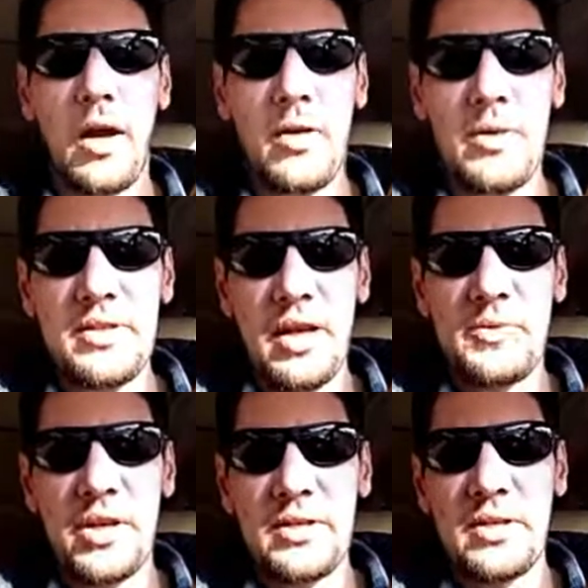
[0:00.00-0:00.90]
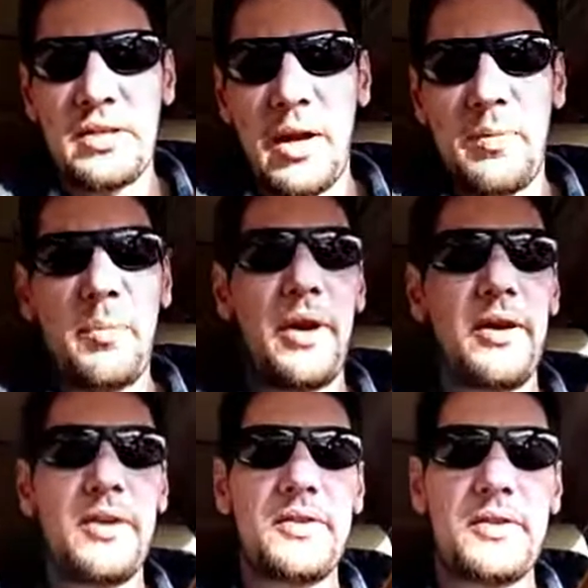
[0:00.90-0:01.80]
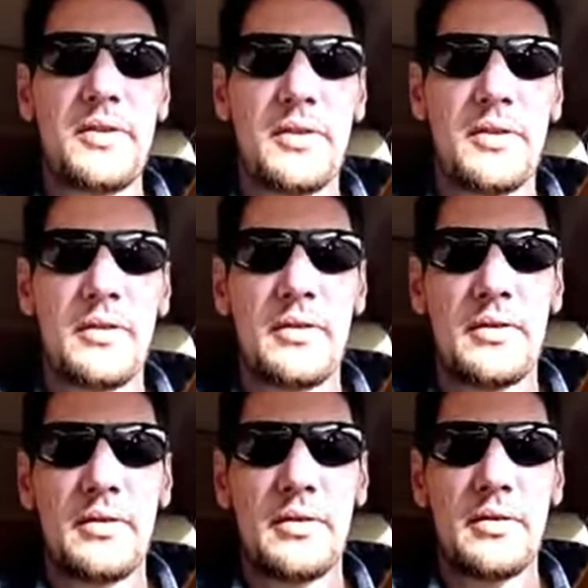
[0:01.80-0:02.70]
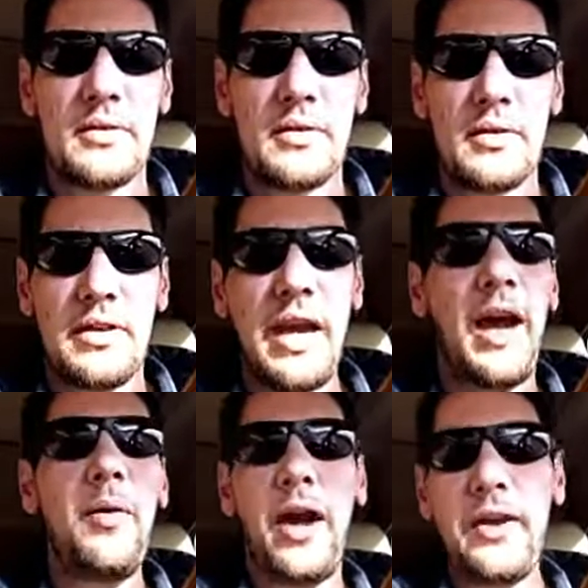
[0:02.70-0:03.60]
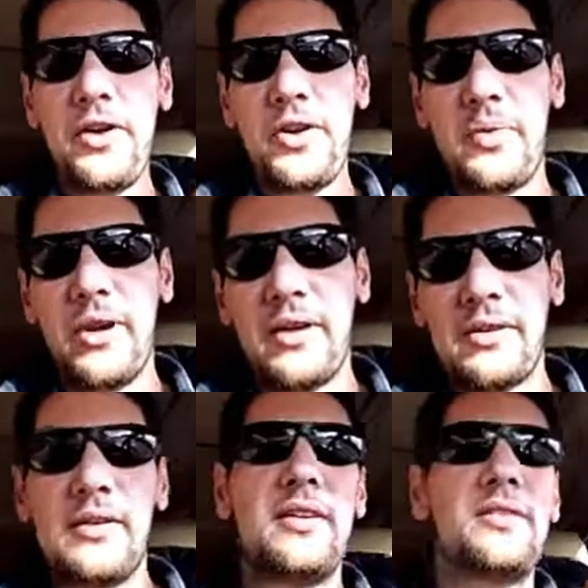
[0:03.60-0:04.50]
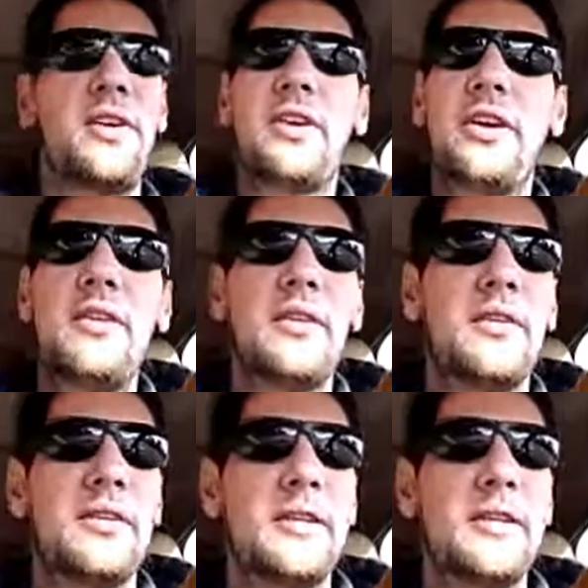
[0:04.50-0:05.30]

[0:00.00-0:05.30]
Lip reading: Oh, what's up, just-in-time preparedness? Yeah, I know you will. It's all good.